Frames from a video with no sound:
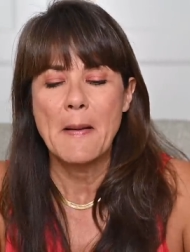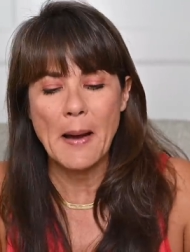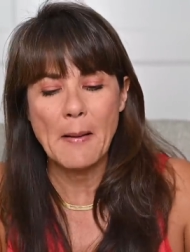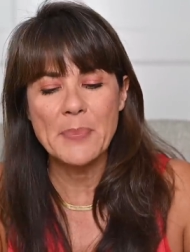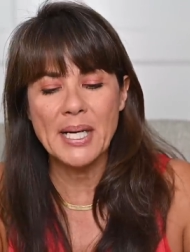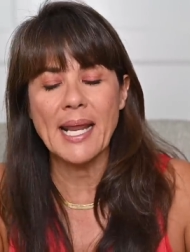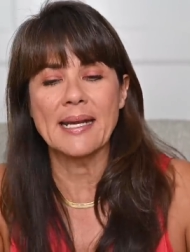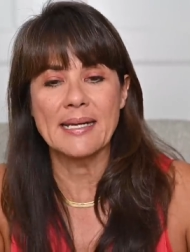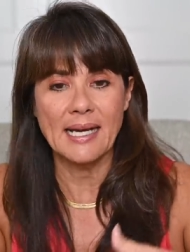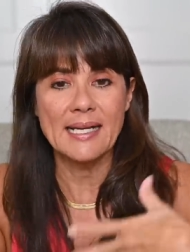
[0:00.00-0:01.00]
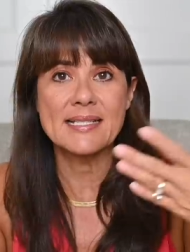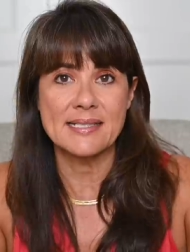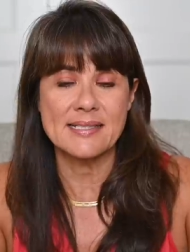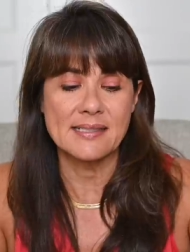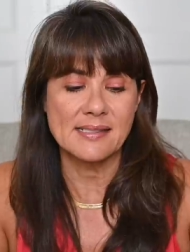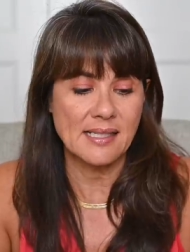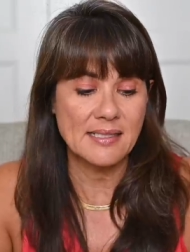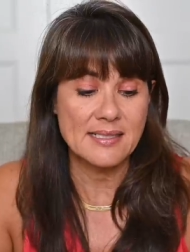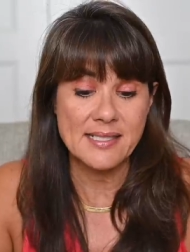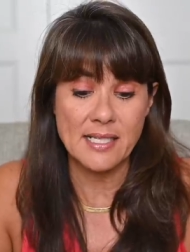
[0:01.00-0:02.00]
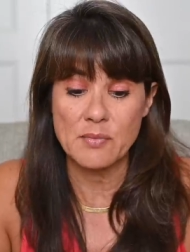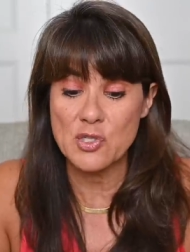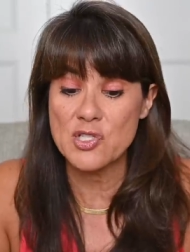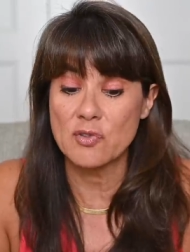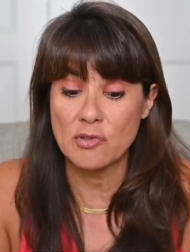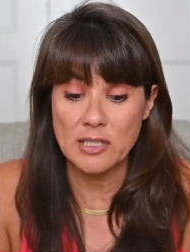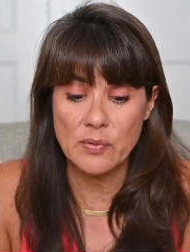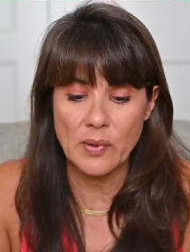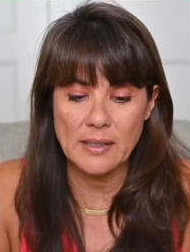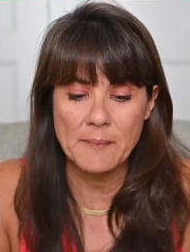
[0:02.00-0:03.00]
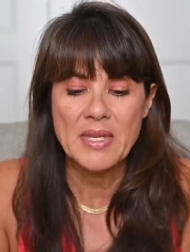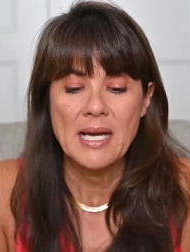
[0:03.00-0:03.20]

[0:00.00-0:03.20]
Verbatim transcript: Uh, but at night, it does uh, detect motion really well.